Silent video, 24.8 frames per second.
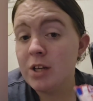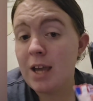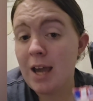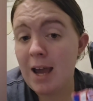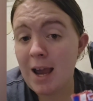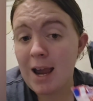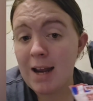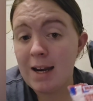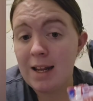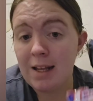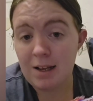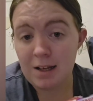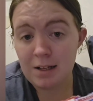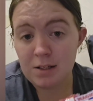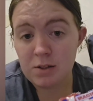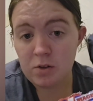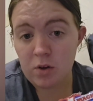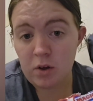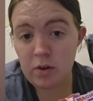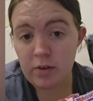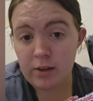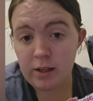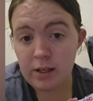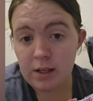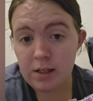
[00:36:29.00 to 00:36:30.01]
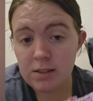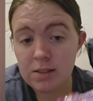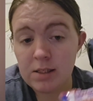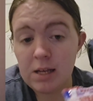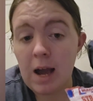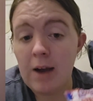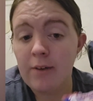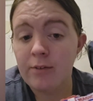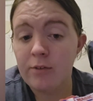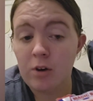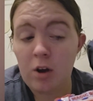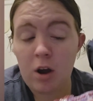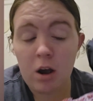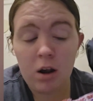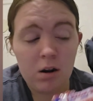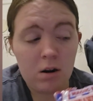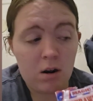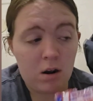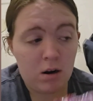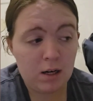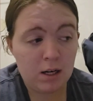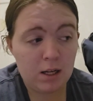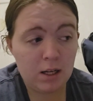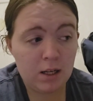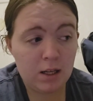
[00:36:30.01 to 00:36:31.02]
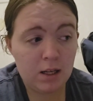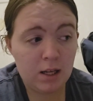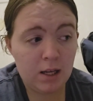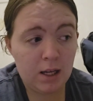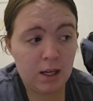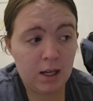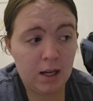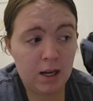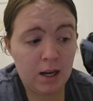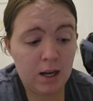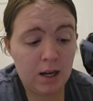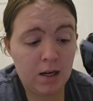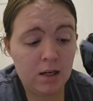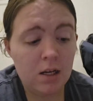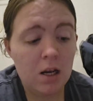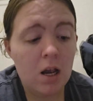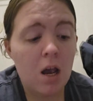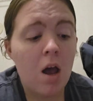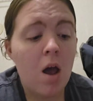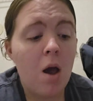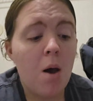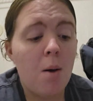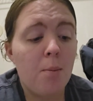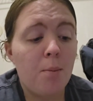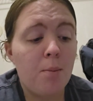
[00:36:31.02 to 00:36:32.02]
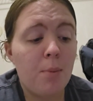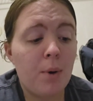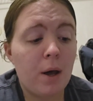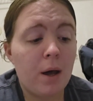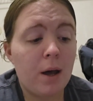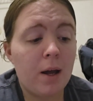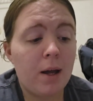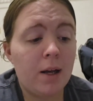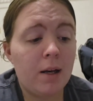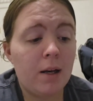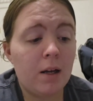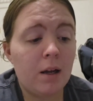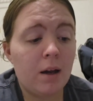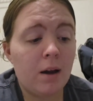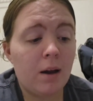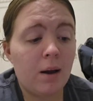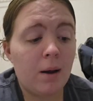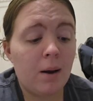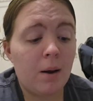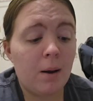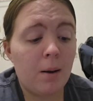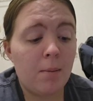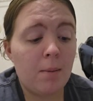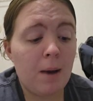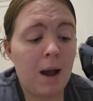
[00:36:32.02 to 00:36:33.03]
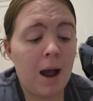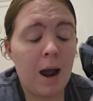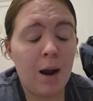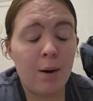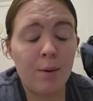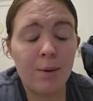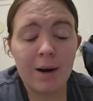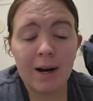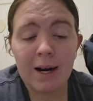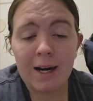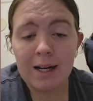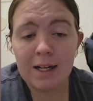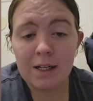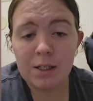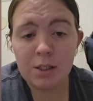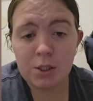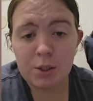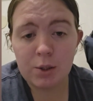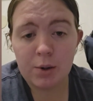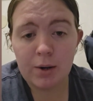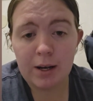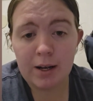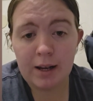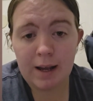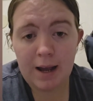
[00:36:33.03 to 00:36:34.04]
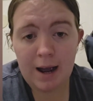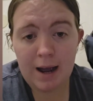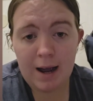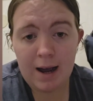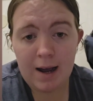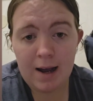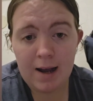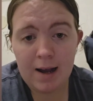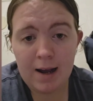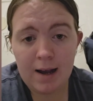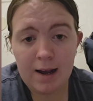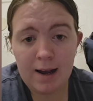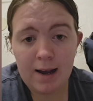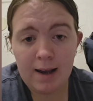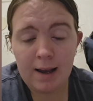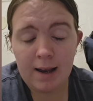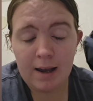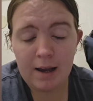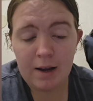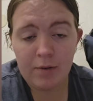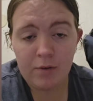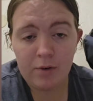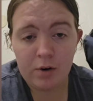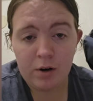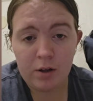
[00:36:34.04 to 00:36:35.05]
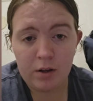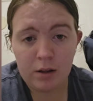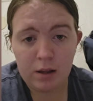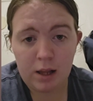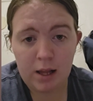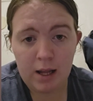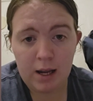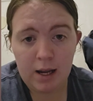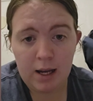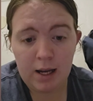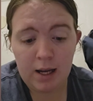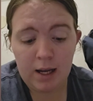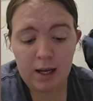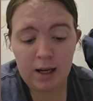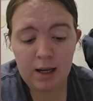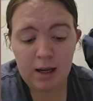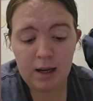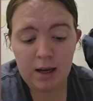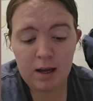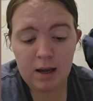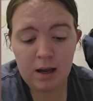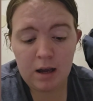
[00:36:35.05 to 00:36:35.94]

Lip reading: had hits on this. I've not caught anything yet, but I ran into a guy at Cave Run Lake.